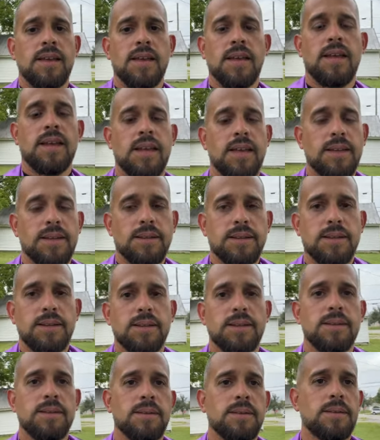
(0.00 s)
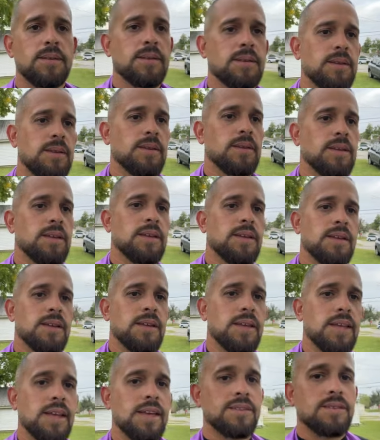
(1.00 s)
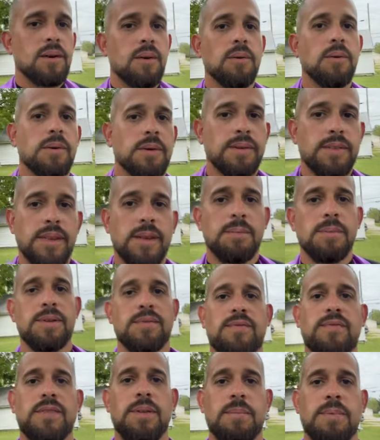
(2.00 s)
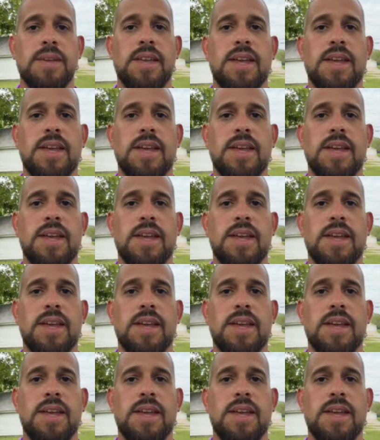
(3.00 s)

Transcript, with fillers: And yes, hold on. Let me flip the